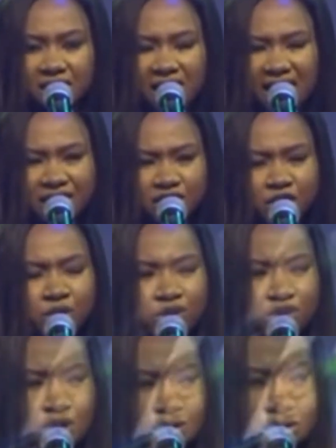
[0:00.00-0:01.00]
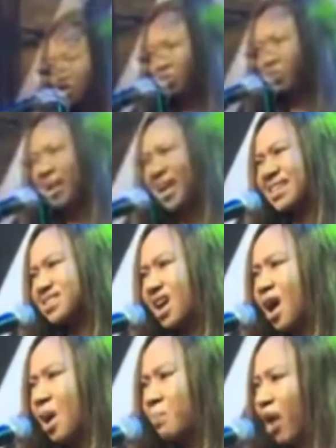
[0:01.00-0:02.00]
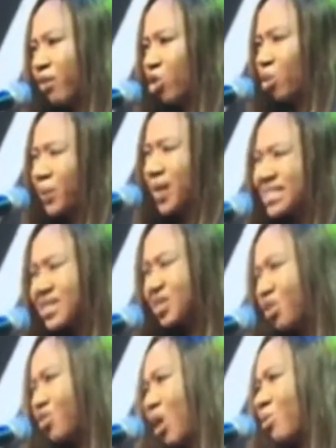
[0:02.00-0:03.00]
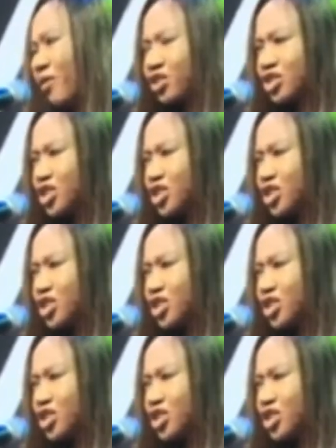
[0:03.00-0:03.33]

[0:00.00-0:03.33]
I choose not to replace my real place in the realm of the